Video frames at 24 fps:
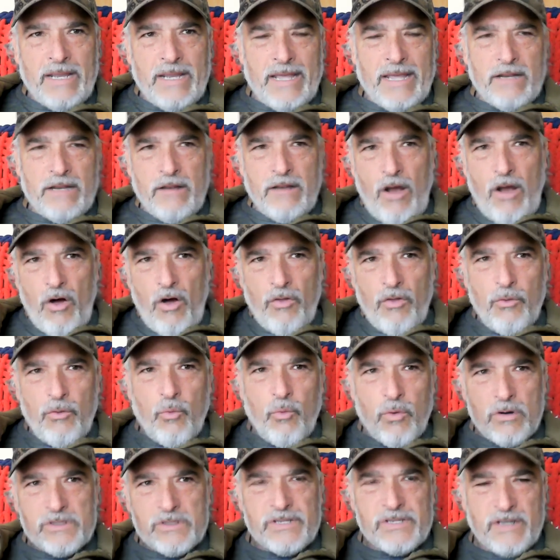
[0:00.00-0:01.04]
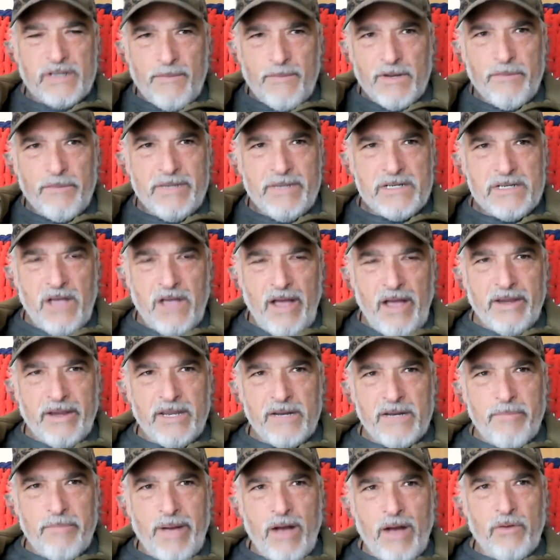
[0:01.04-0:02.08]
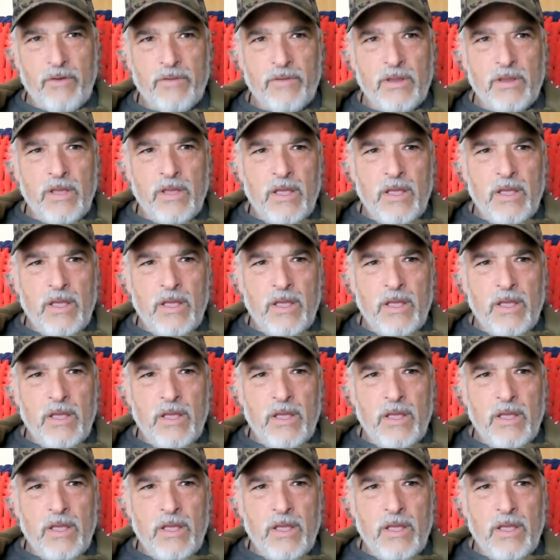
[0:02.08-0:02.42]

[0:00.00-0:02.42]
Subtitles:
and all the words that I'm going to be talking about